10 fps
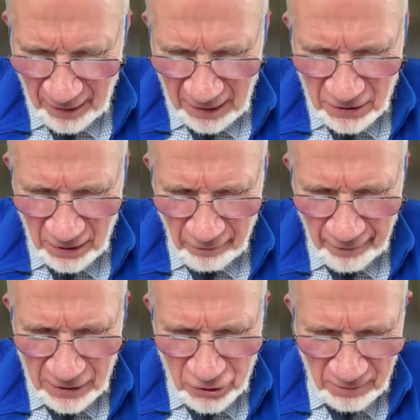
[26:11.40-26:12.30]
of my
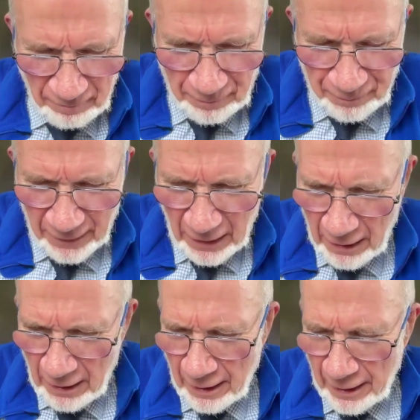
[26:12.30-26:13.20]
generation,
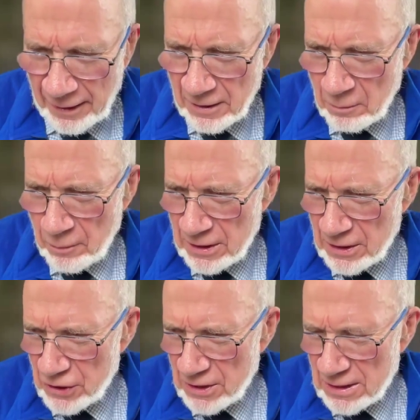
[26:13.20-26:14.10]
I did a
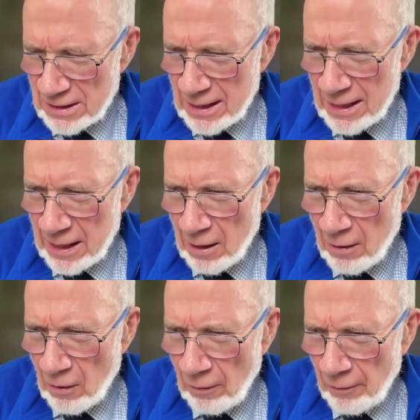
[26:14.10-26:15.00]
PGCE.
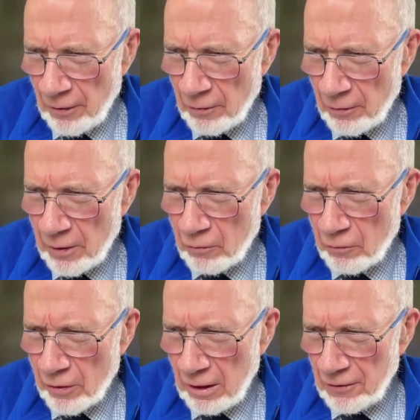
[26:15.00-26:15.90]
There were
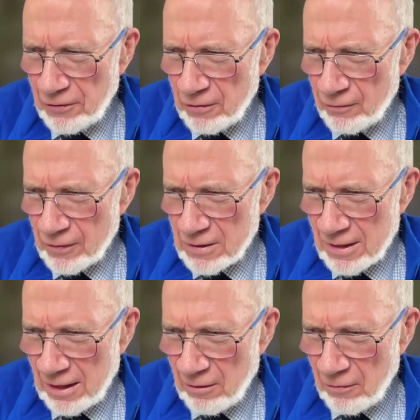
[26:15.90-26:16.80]
a lot of us
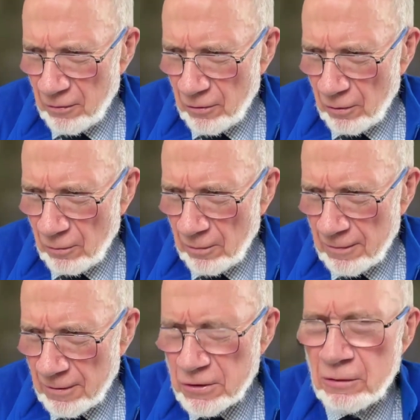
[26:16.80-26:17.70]
then thought,
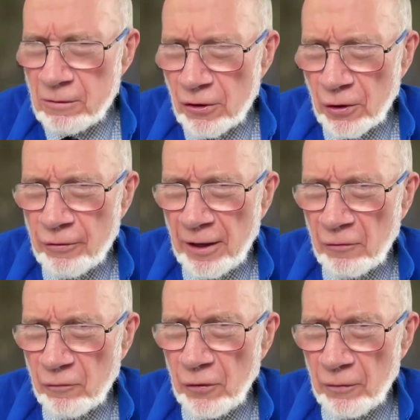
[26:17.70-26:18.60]
because you've got a
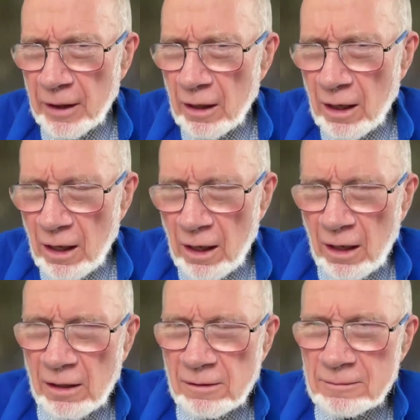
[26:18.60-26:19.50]
grant for doing it.
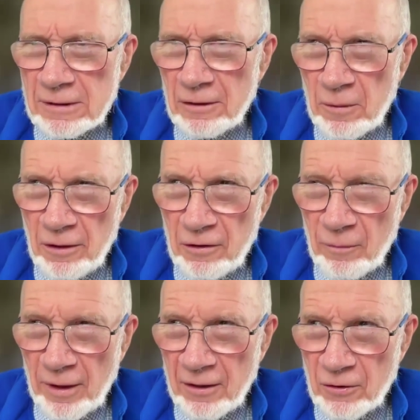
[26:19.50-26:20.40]
A
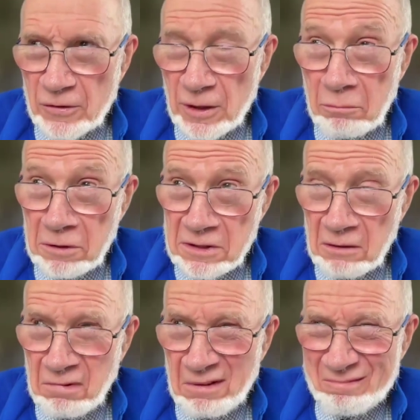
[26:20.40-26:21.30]
lot of my
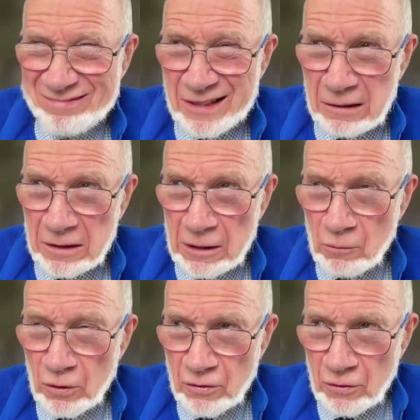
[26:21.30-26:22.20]
contemporaries said,
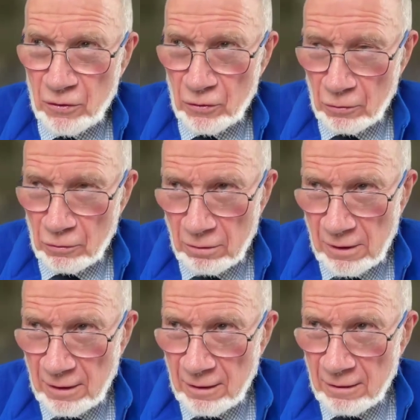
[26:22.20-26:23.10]
well, if you can't think what
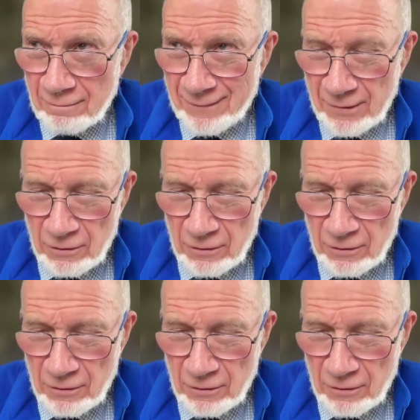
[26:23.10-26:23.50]
to do